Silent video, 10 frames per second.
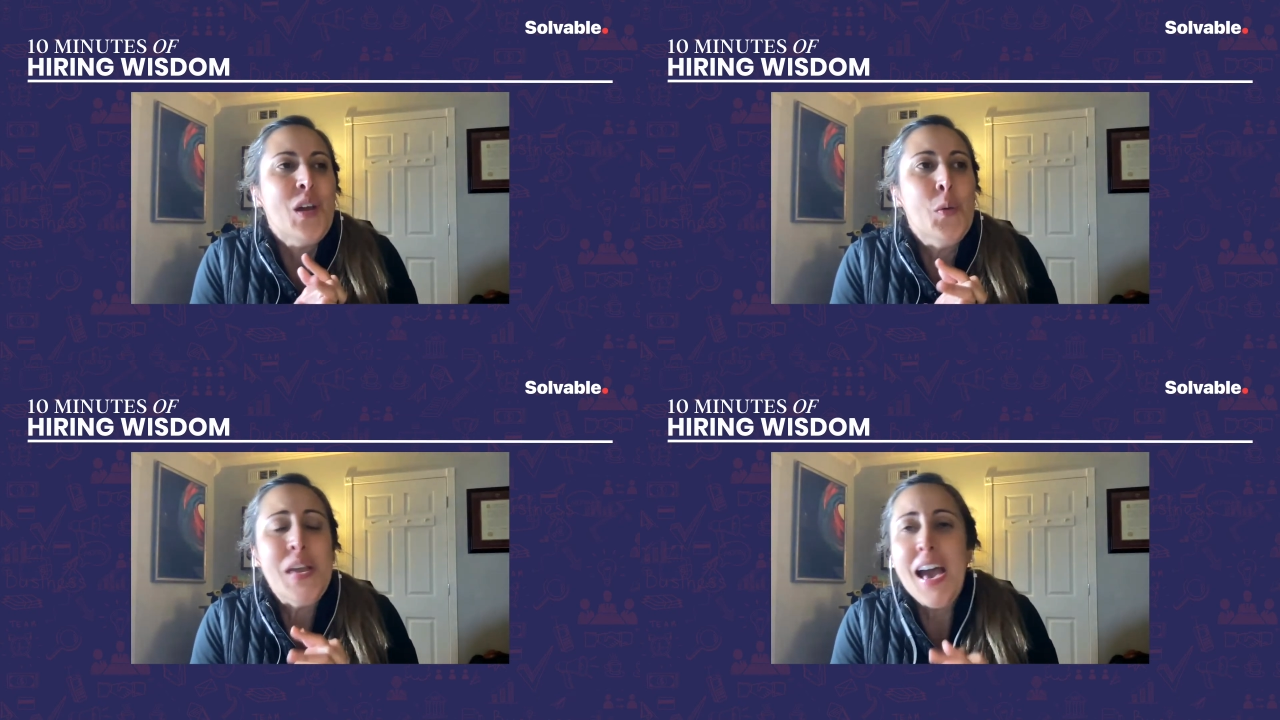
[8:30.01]

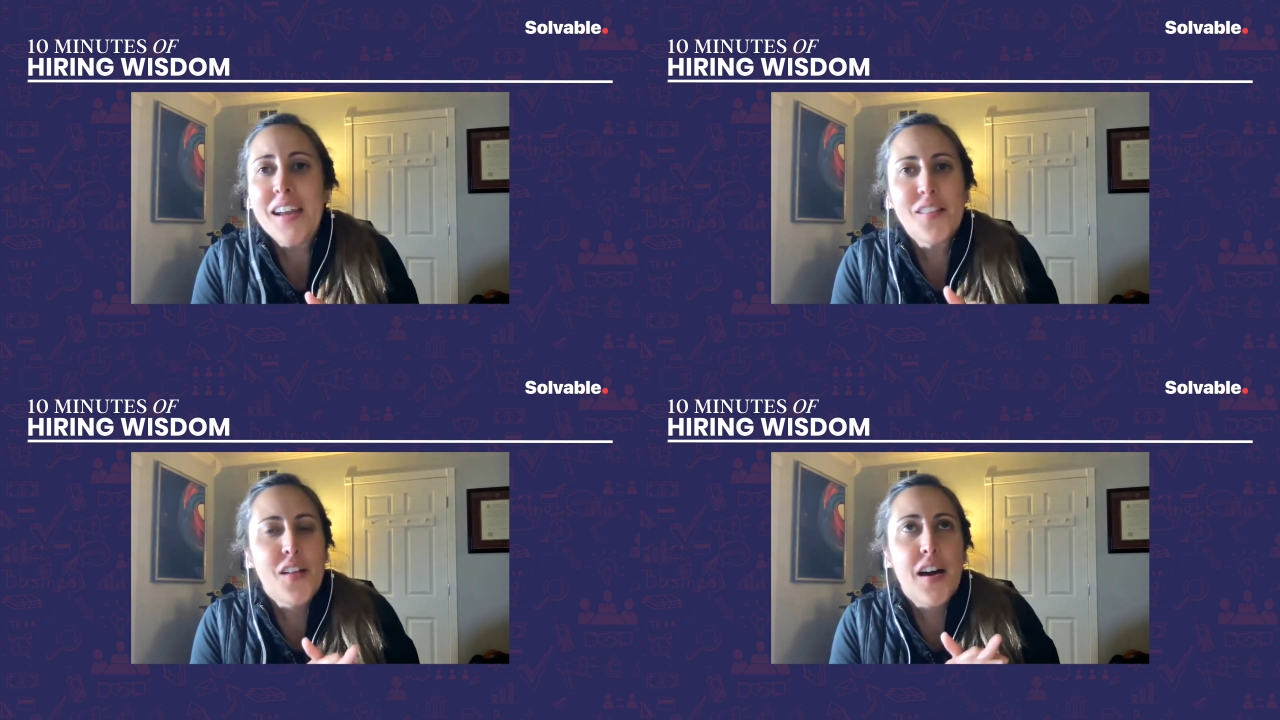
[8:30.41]
we
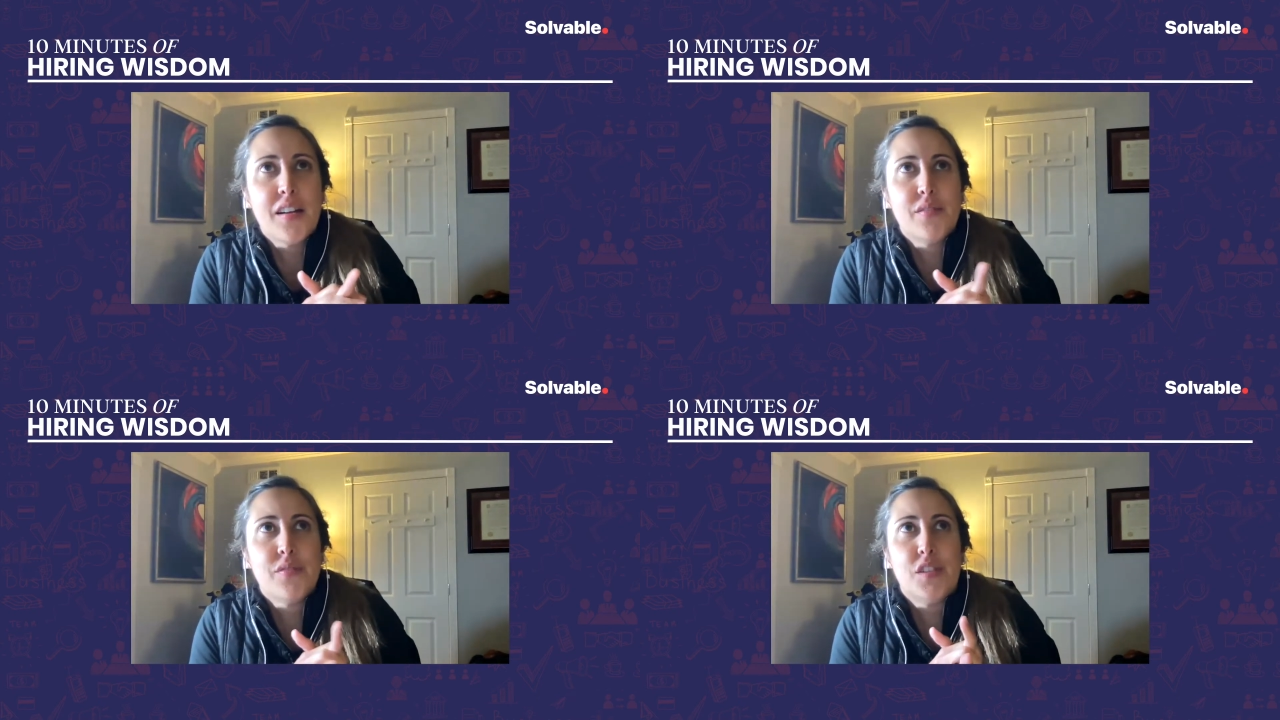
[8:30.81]
had a lot
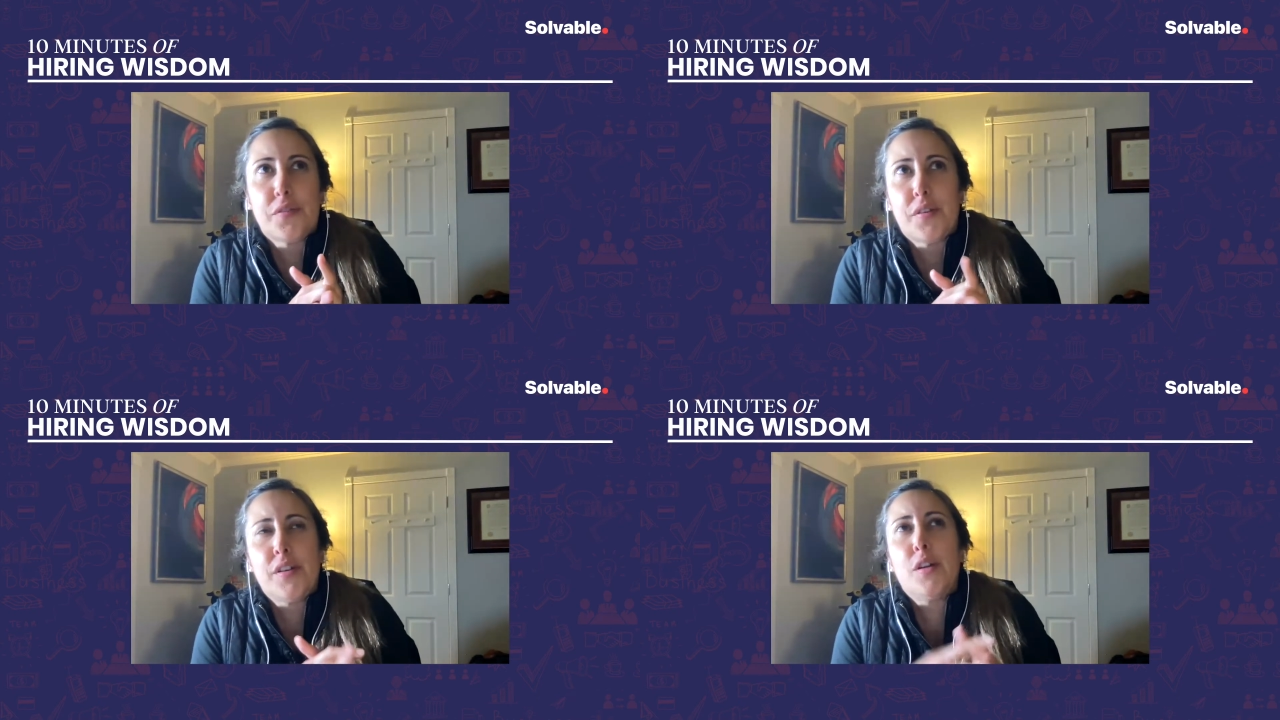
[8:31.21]
of
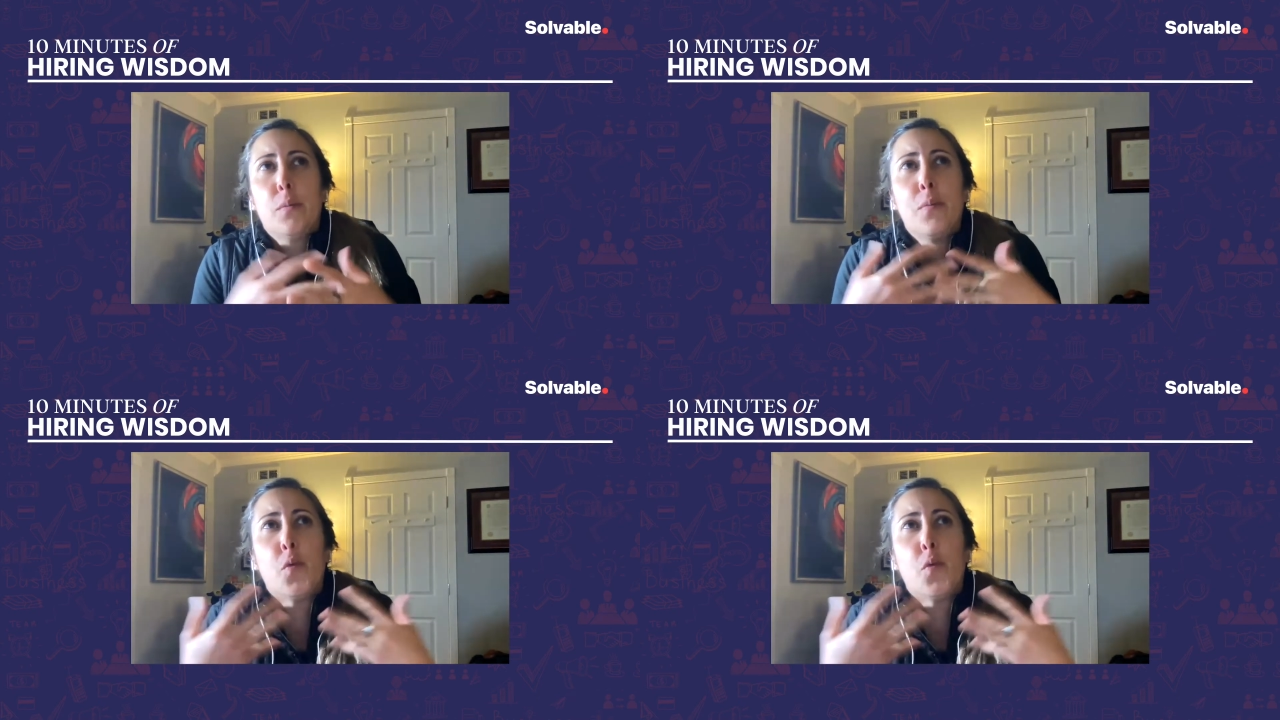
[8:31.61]
different you know